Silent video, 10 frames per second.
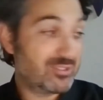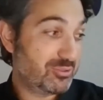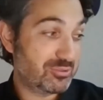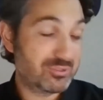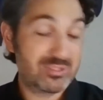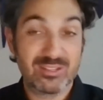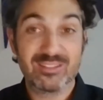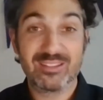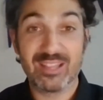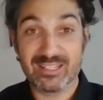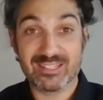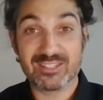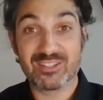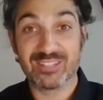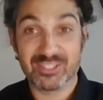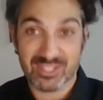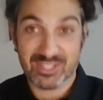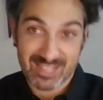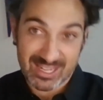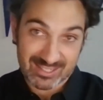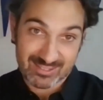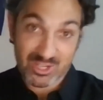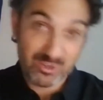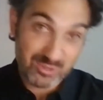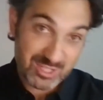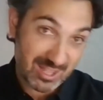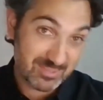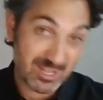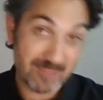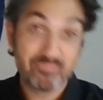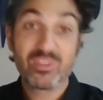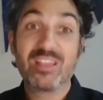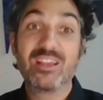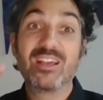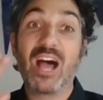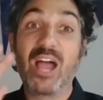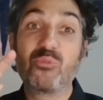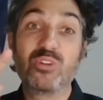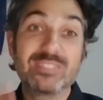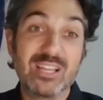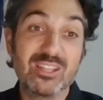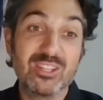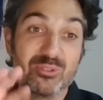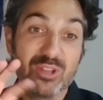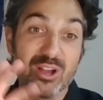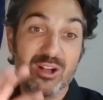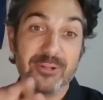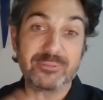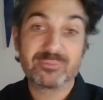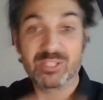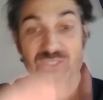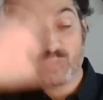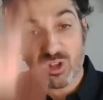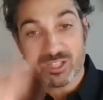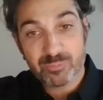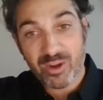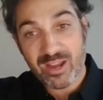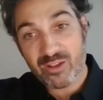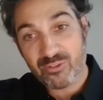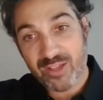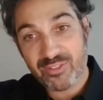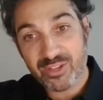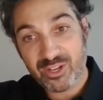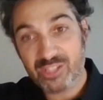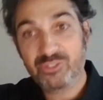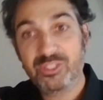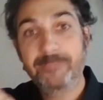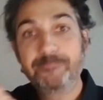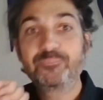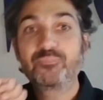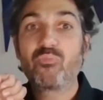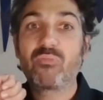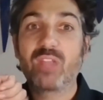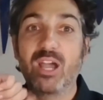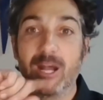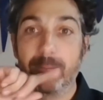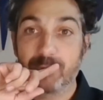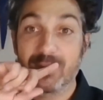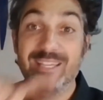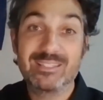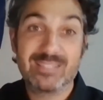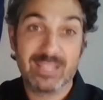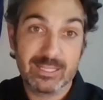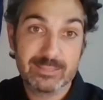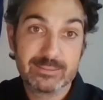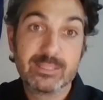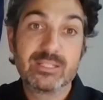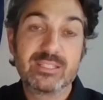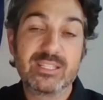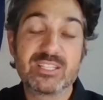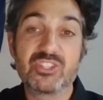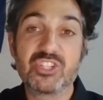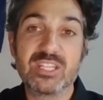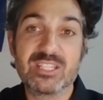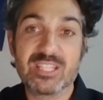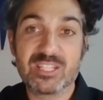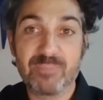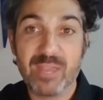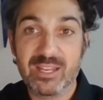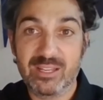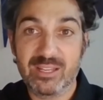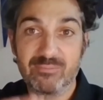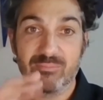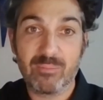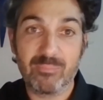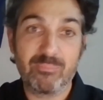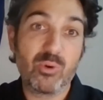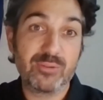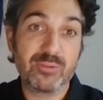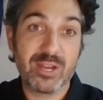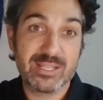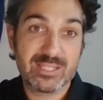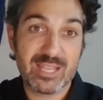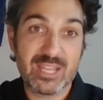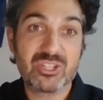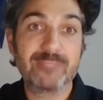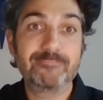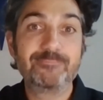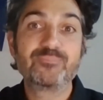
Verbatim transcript: news that it is delicious. Like huge thumbs up. I will tell you, y'all, because we're all spread out around the country. Um, quinta is a cheese that's made in Point Reyes Station